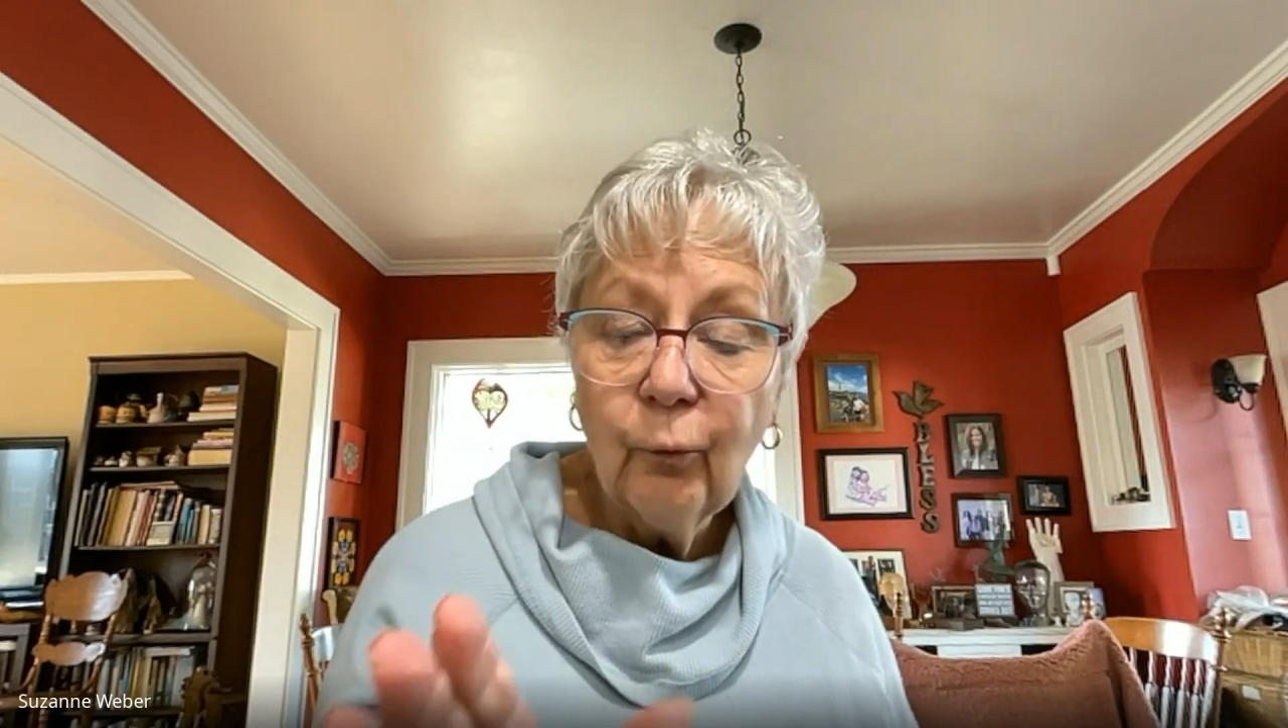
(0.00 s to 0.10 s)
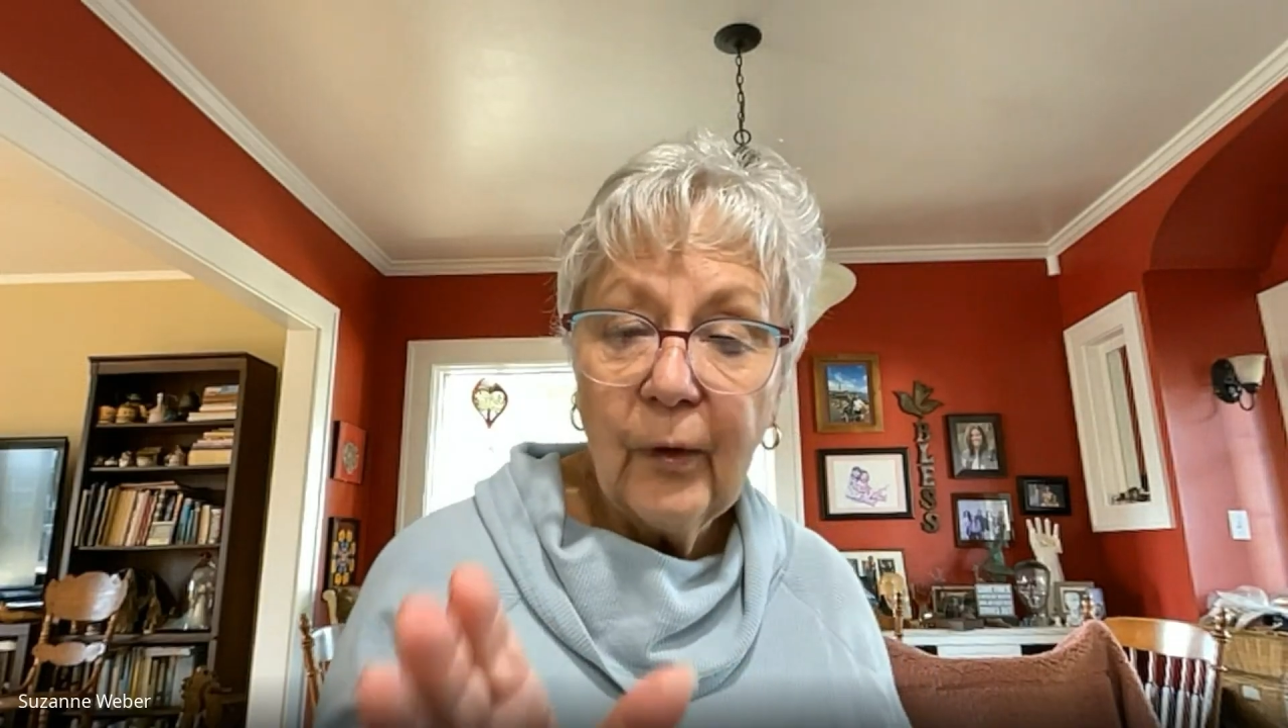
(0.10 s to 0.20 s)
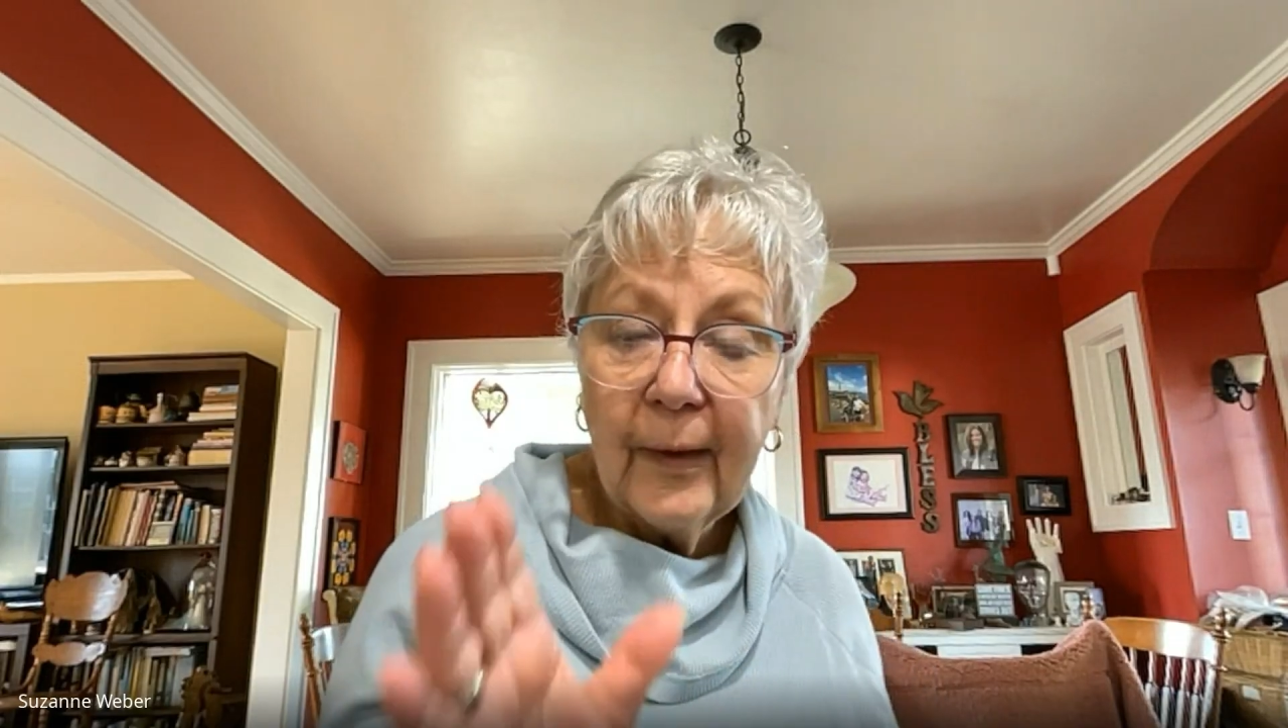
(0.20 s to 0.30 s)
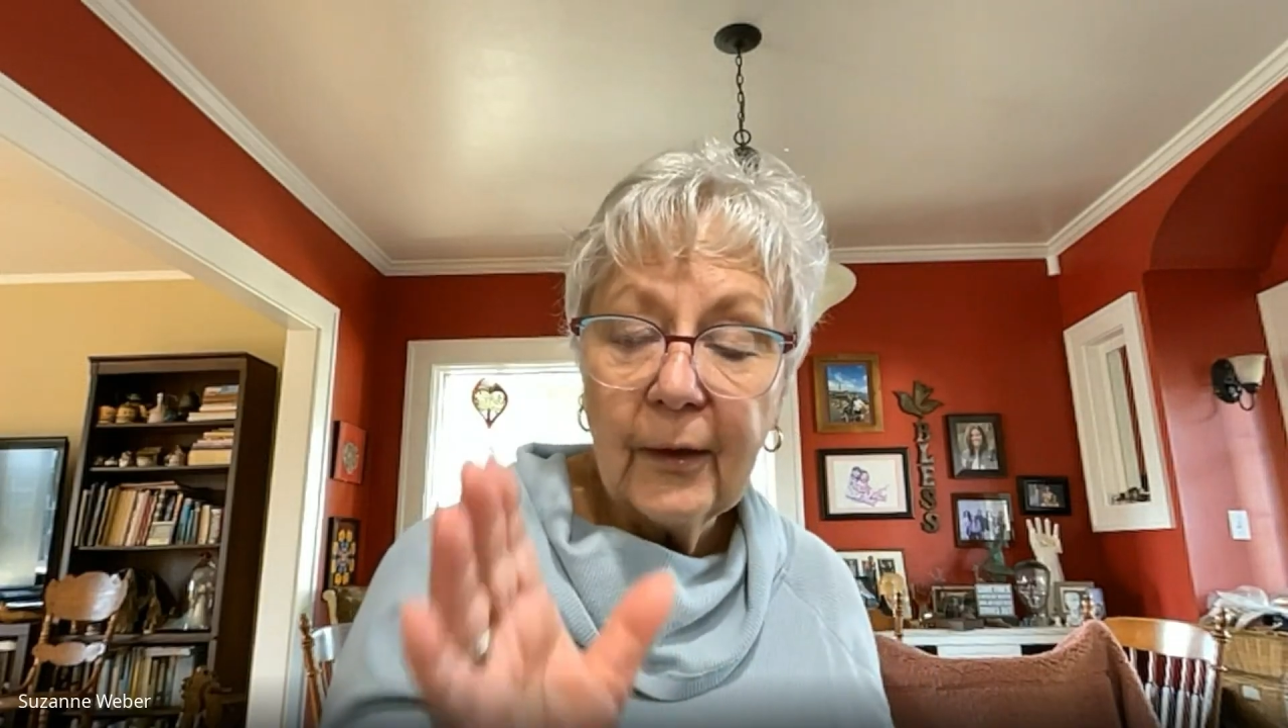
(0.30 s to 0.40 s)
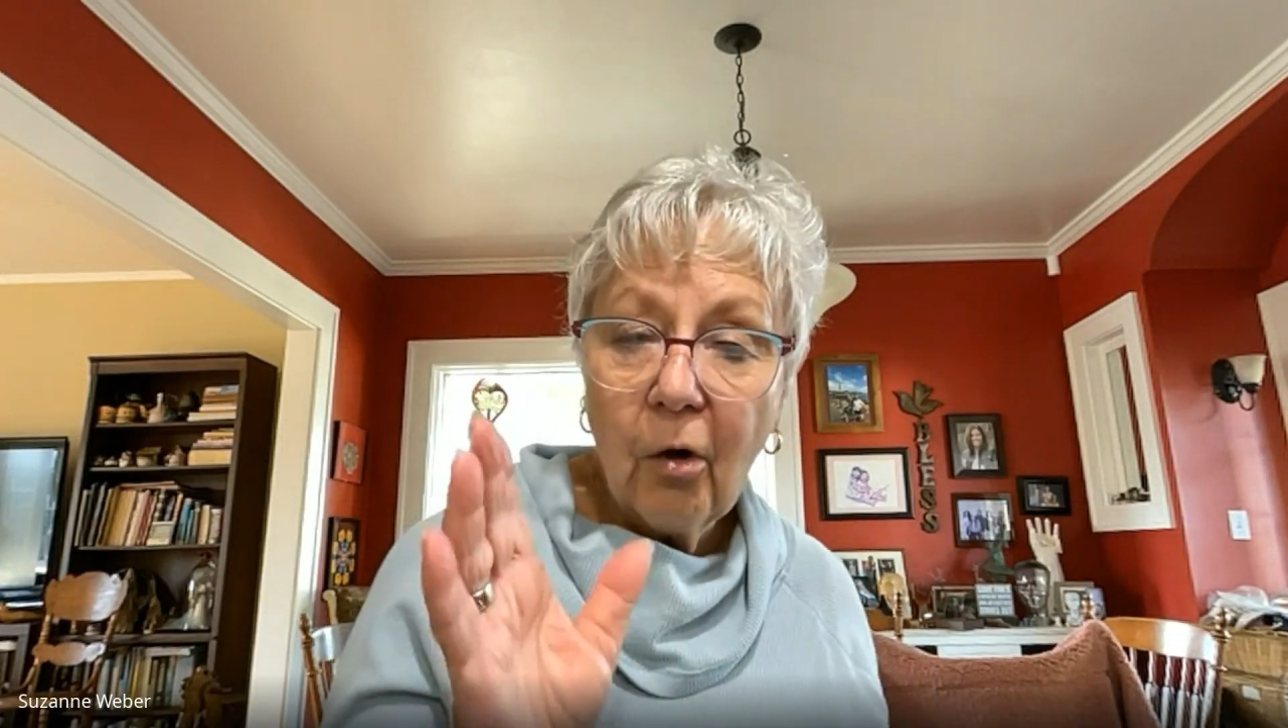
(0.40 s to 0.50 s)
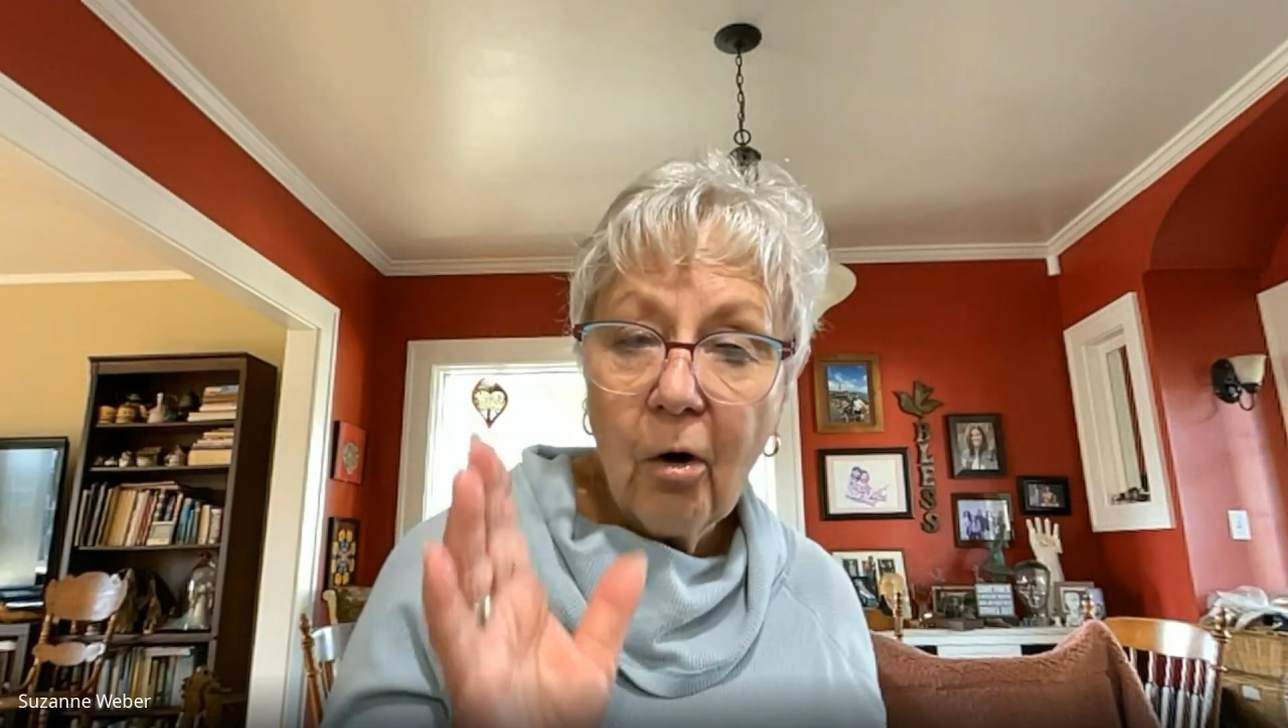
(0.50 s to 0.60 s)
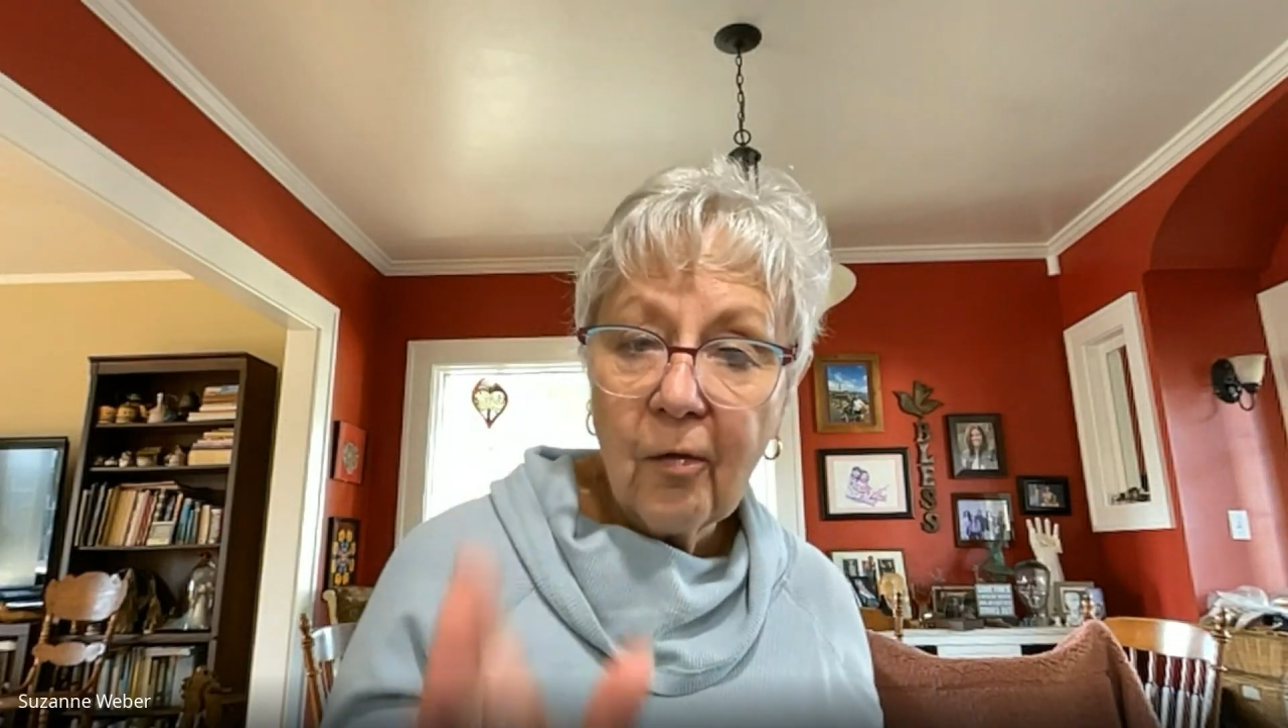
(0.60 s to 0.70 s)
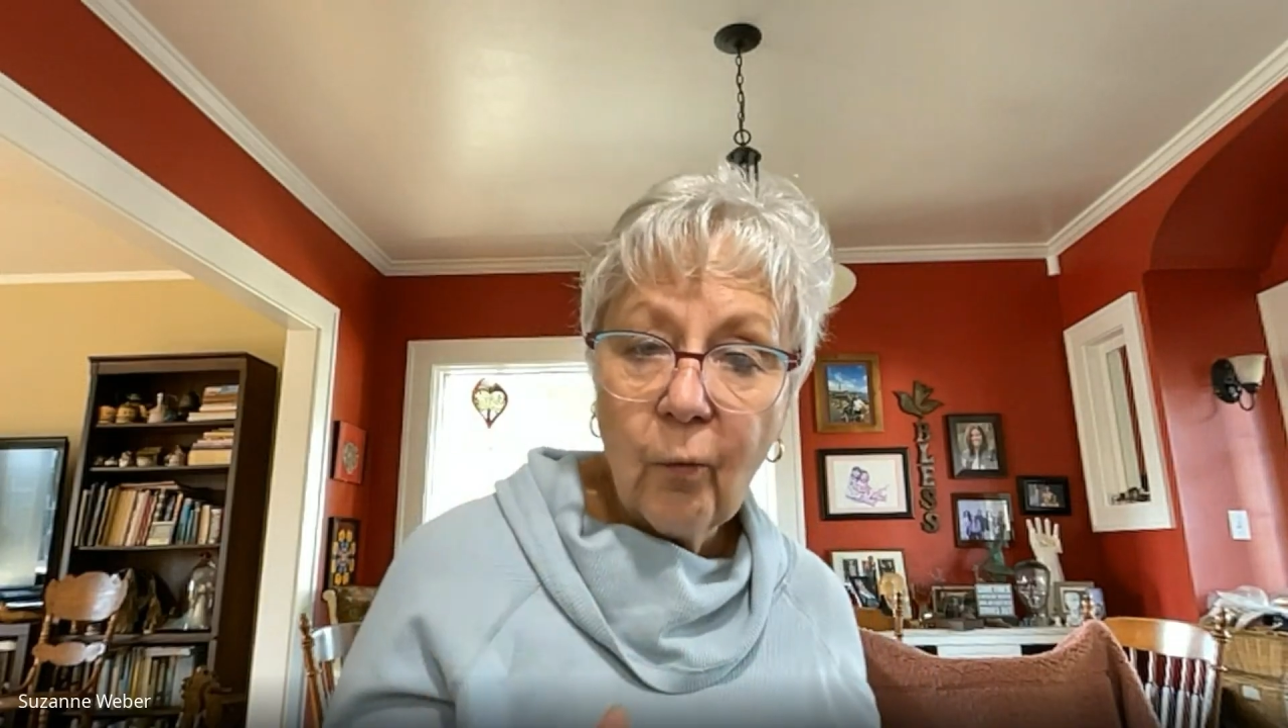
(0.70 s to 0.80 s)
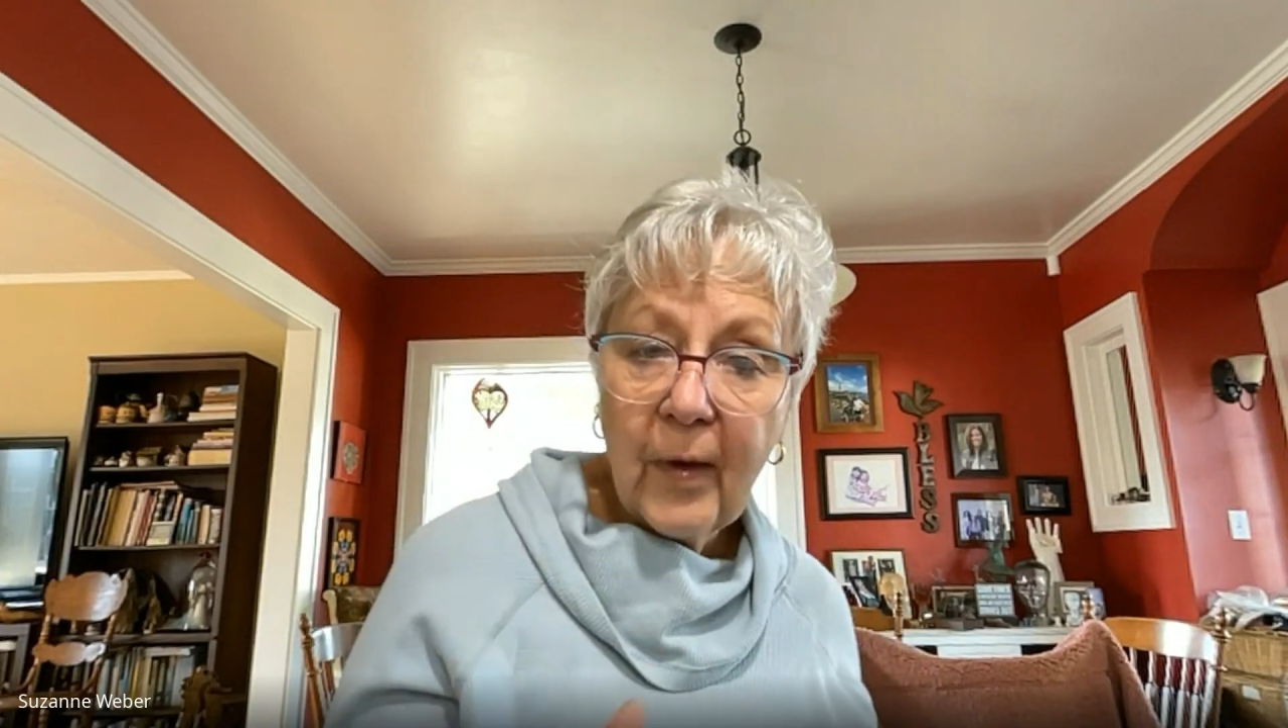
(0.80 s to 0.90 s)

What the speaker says: We went all the